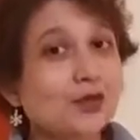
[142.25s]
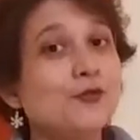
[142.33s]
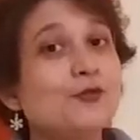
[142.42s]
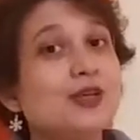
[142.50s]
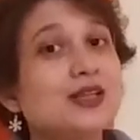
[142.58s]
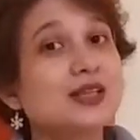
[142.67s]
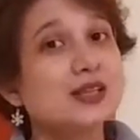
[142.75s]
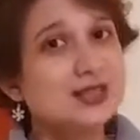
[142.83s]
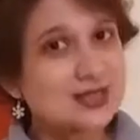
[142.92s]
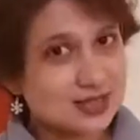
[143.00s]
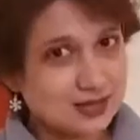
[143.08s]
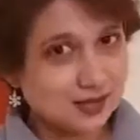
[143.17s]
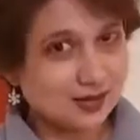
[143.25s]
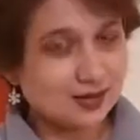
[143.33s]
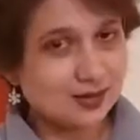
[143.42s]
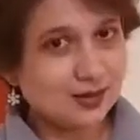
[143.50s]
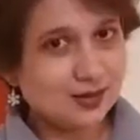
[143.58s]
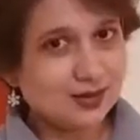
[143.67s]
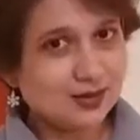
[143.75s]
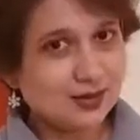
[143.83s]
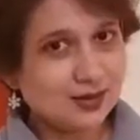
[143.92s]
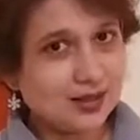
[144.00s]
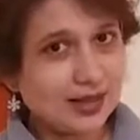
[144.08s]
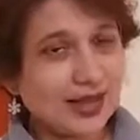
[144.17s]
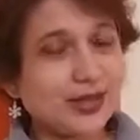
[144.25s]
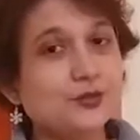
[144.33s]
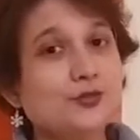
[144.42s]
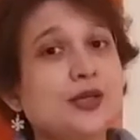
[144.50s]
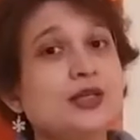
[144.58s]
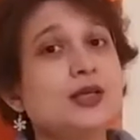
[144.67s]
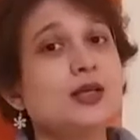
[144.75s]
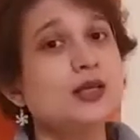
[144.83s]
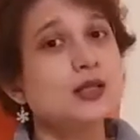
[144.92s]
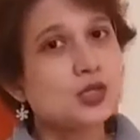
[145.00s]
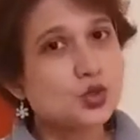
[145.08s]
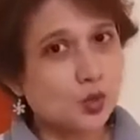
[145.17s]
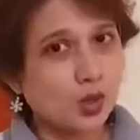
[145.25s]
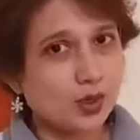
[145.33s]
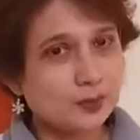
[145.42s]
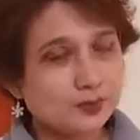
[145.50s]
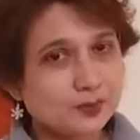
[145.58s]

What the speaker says: with sn, and with sw.